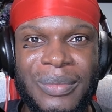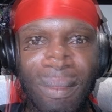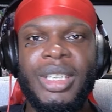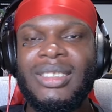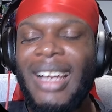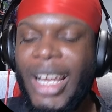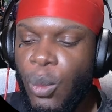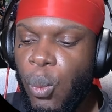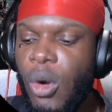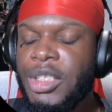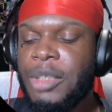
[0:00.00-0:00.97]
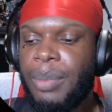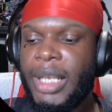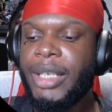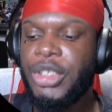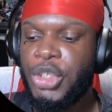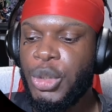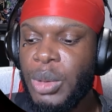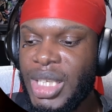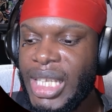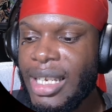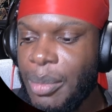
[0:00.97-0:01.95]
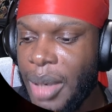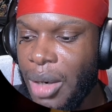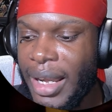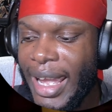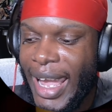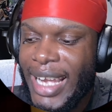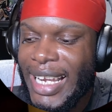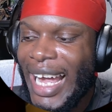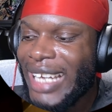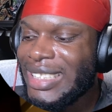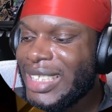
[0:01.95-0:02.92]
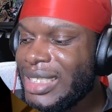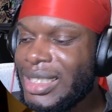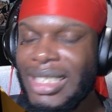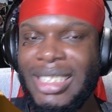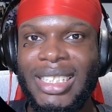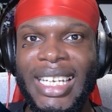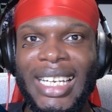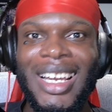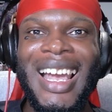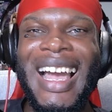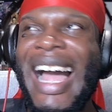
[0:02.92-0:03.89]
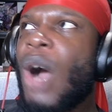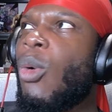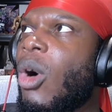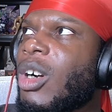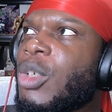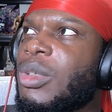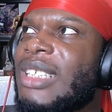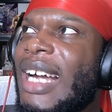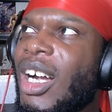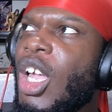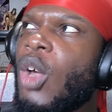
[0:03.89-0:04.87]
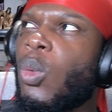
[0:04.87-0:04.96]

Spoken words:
because I want players to think about, hey, I did this thing, how hard was that?